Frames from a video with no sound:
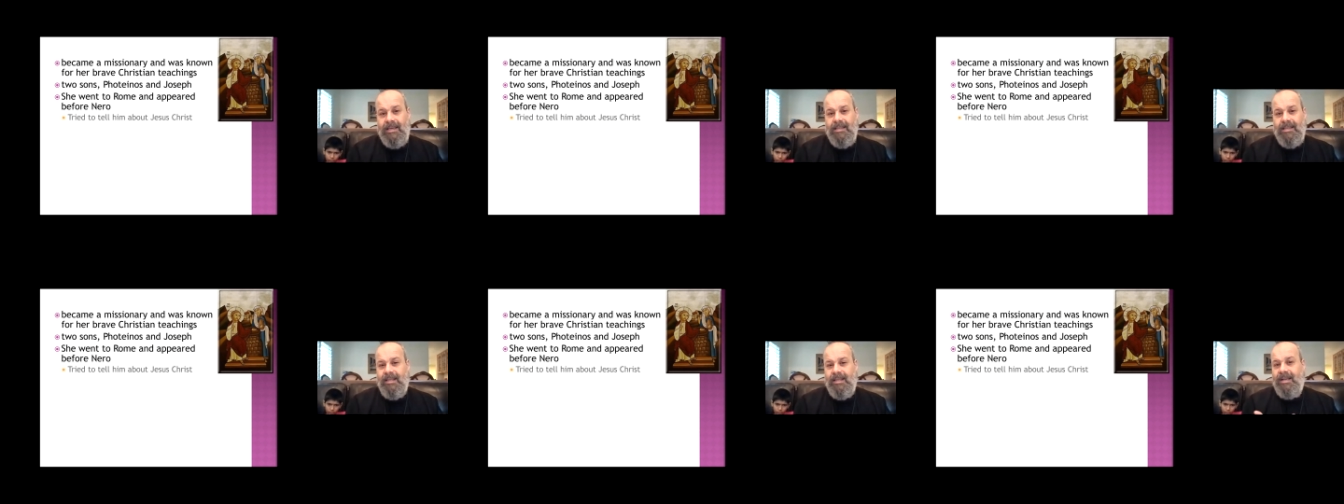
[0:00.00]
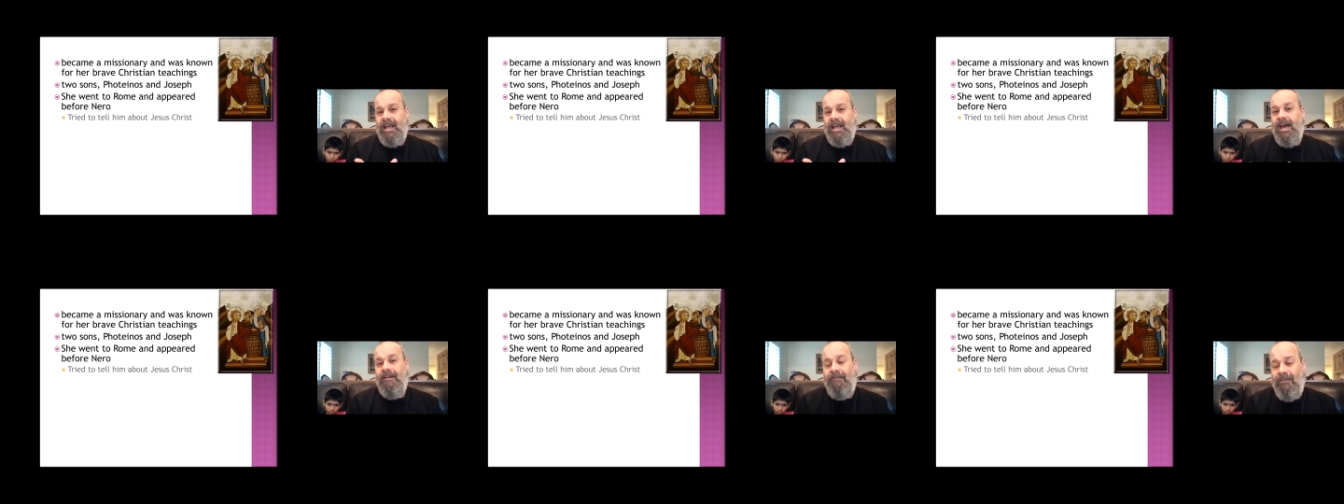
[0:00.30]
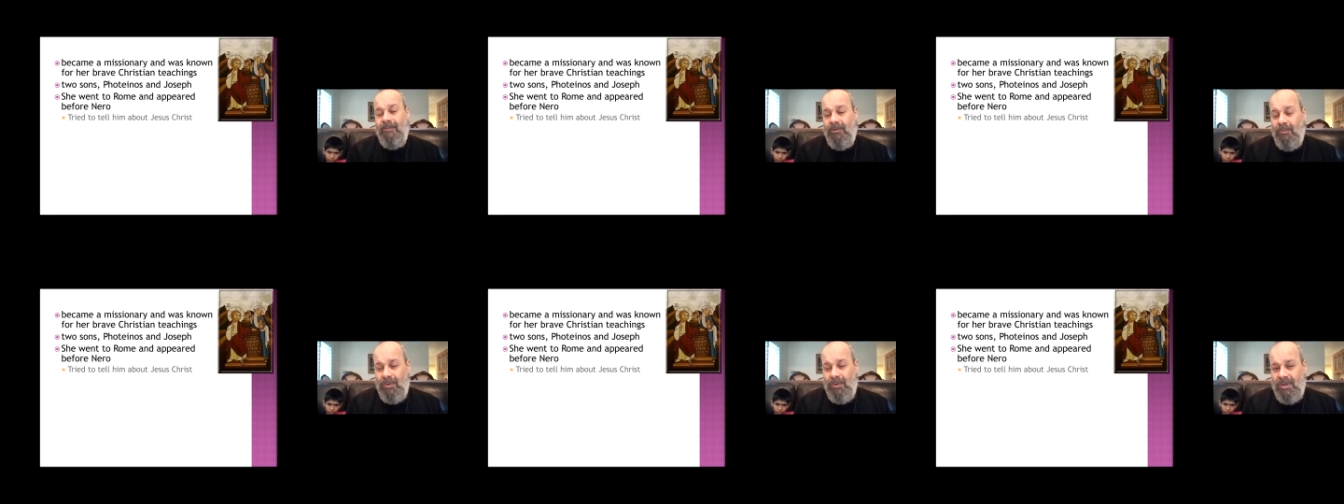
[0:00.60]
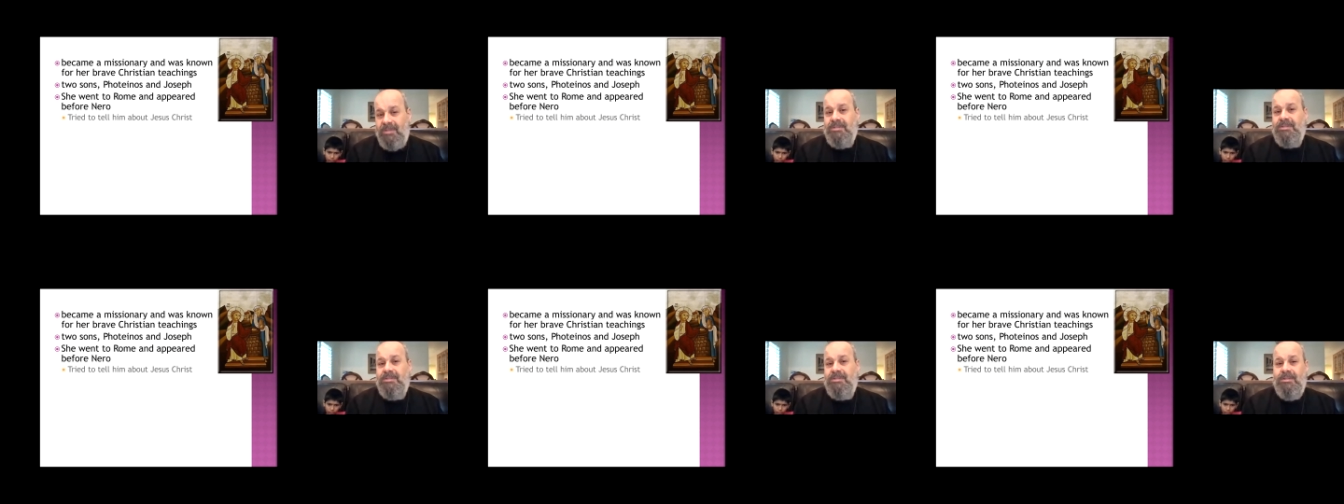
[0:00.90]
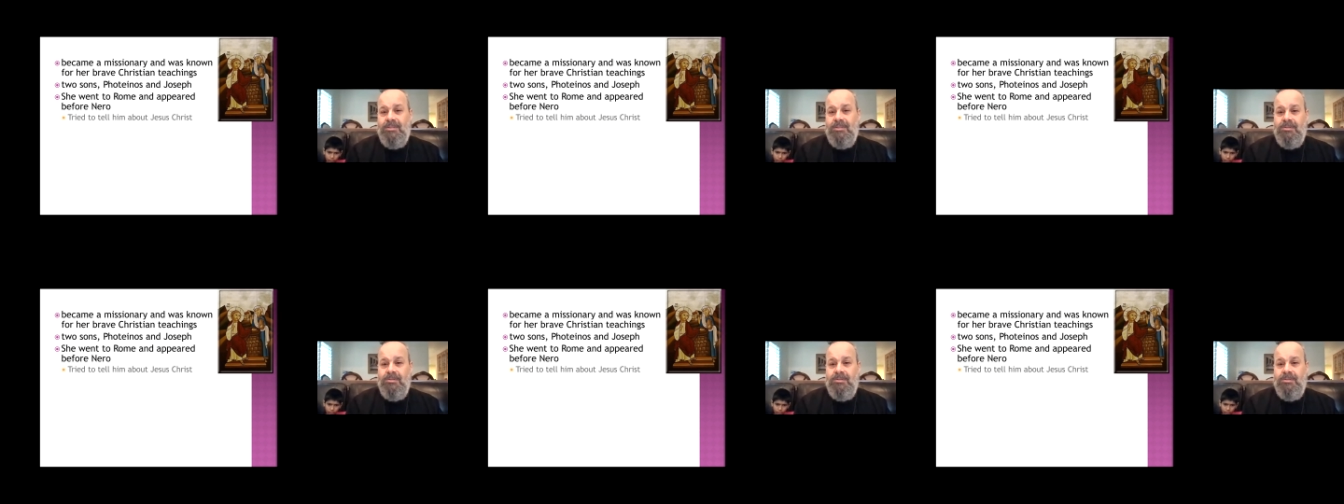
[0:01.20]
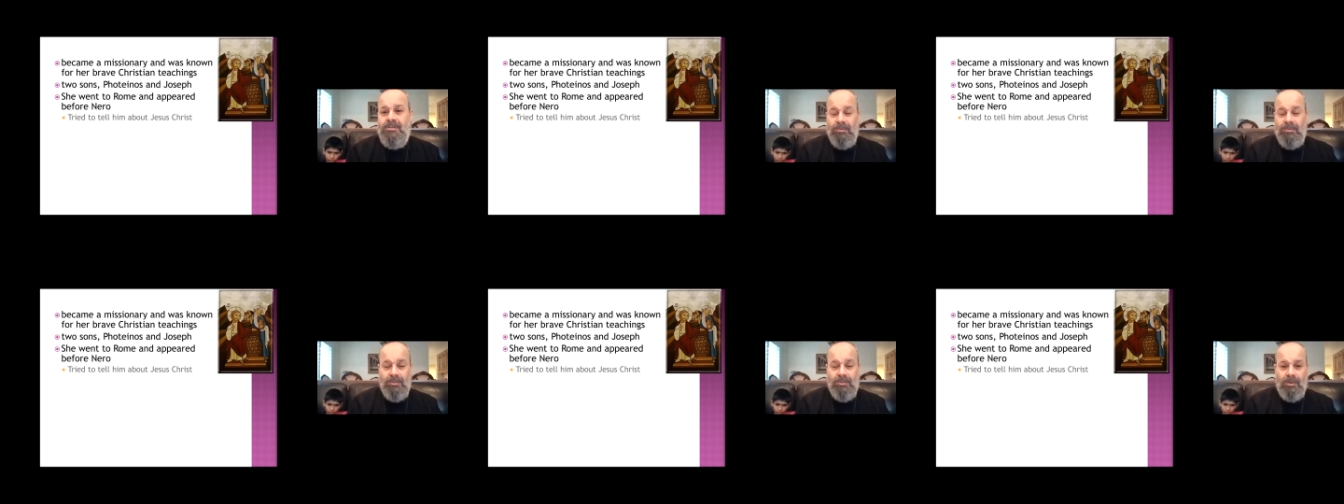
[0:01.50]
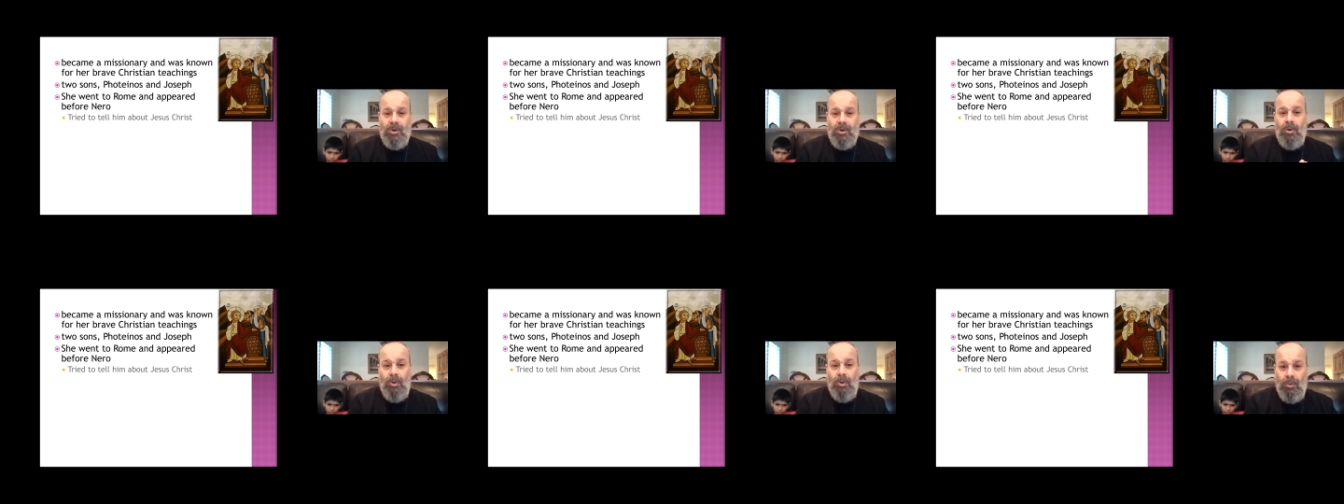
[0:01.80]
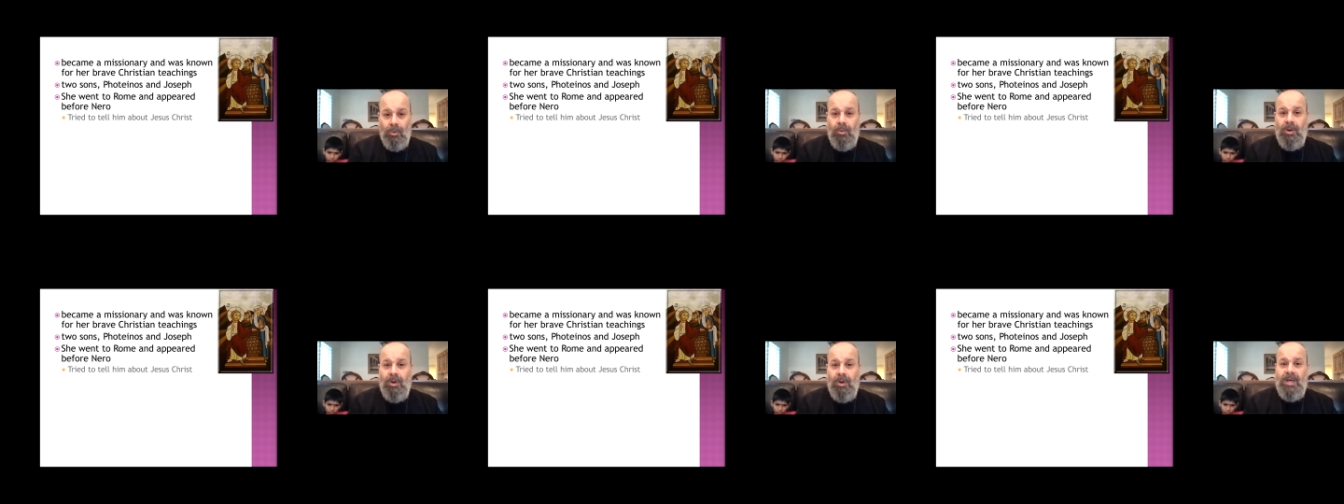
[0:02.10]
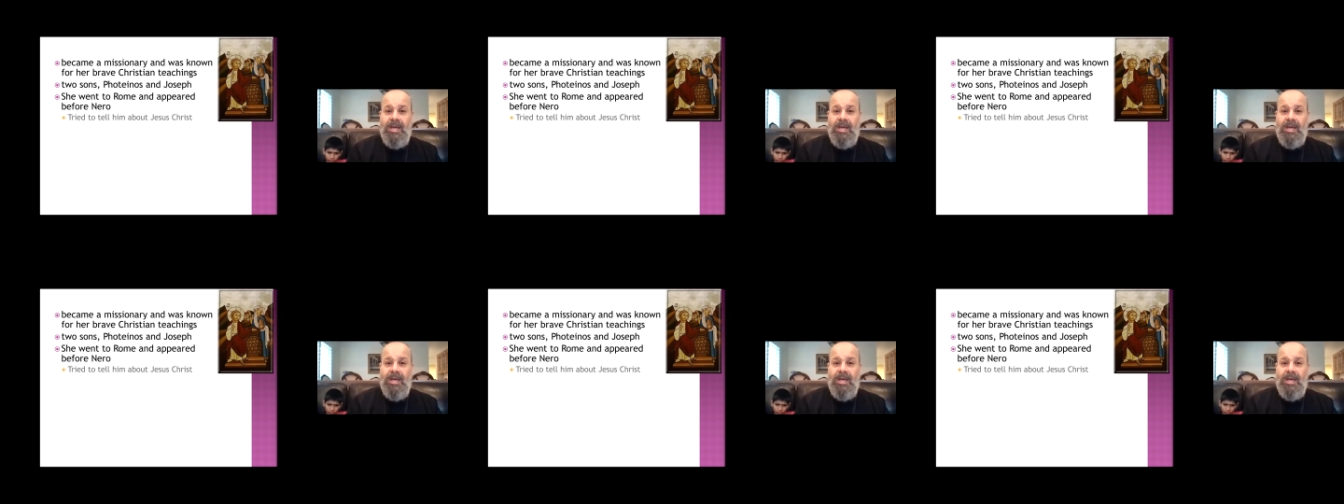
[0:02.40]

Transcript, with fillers: that effort was to go